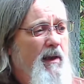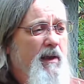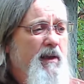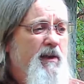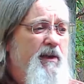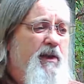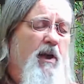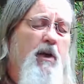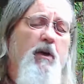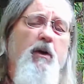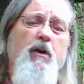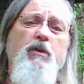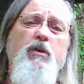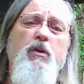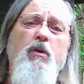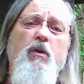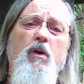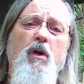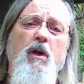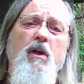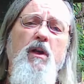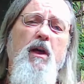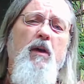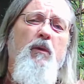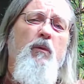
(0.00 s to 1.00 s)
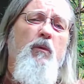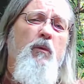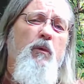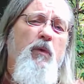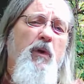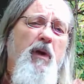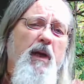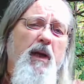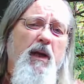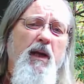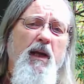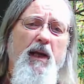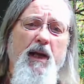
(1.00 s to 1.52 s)
territory that
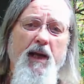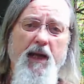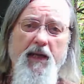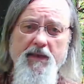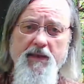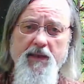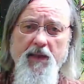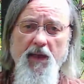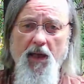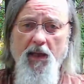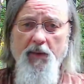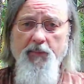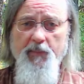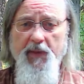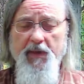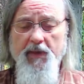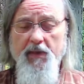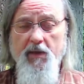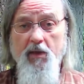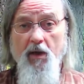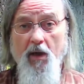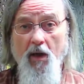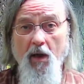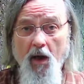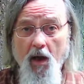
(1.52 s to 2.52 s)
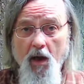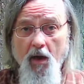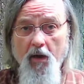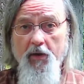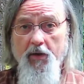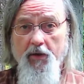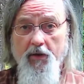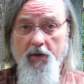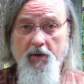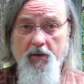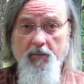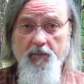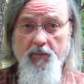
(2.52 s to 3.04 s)
really has not been
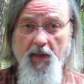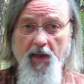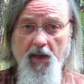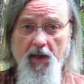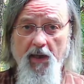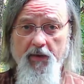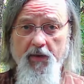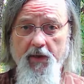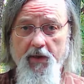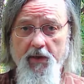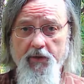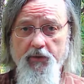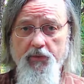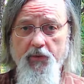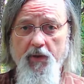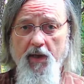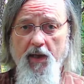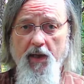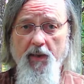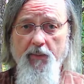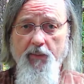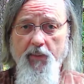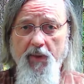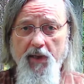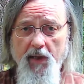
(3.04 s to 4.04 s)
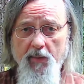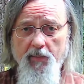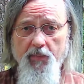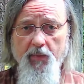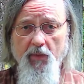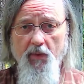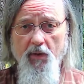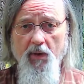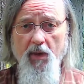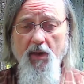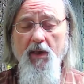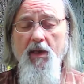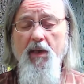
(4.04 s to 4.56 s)
conquered by the Israelite
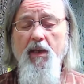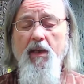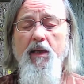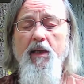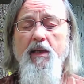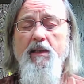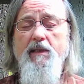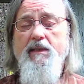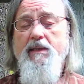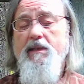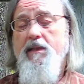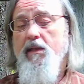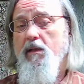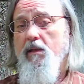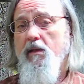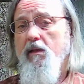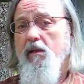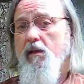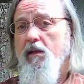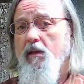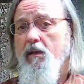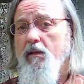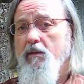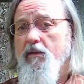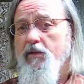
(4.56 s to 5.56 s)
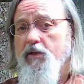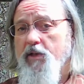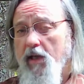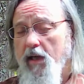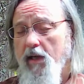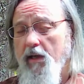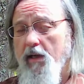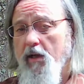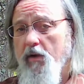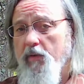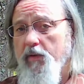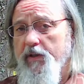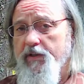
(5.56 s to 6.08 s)
people.
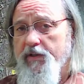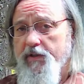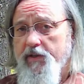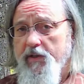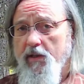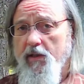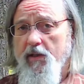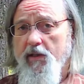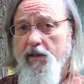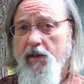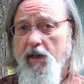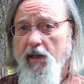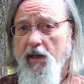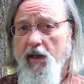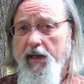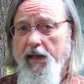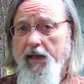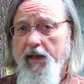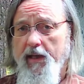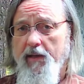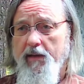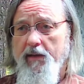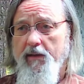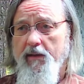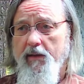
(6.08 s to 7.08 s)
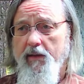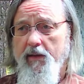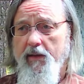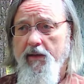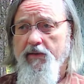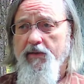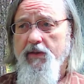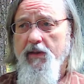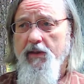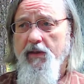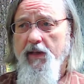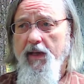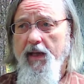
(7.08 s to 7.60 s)
Shiloh is still in
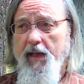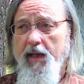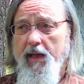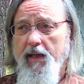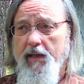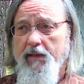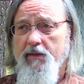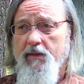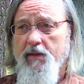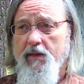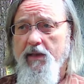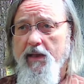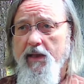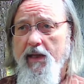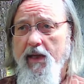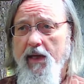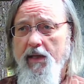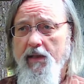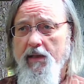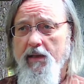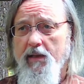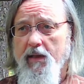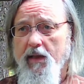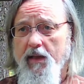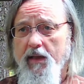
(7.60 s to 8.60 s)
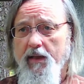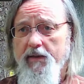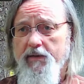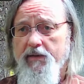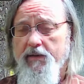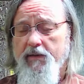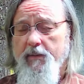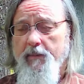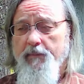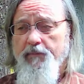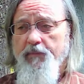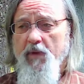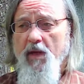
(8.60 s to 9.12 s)
the hands of the
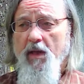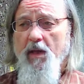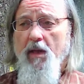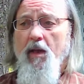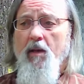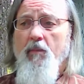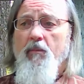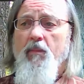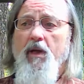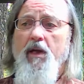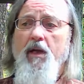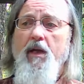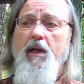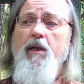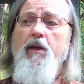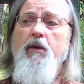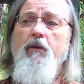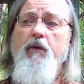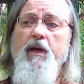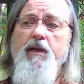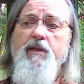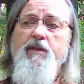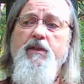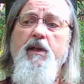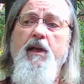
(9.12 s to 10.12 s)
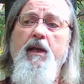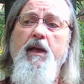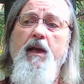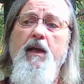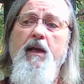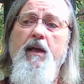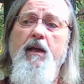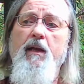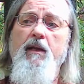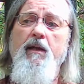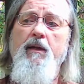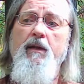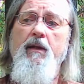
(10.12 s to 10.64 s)
Canaanites. But interestingly
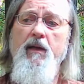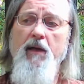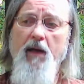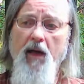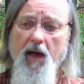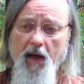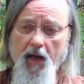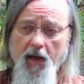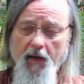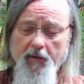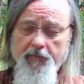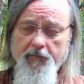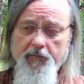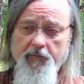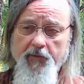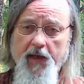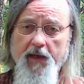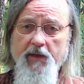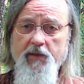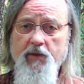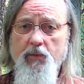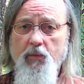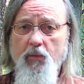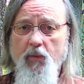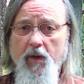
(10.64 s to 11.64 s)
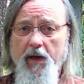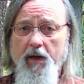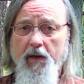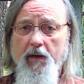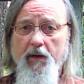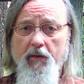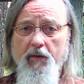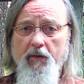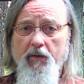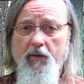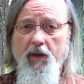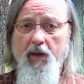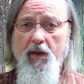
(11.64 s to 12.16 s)
enough, that's
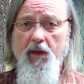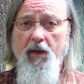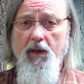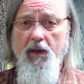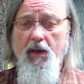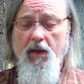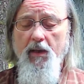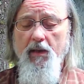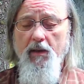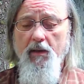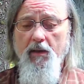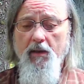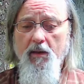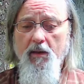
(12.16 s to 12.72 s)
where the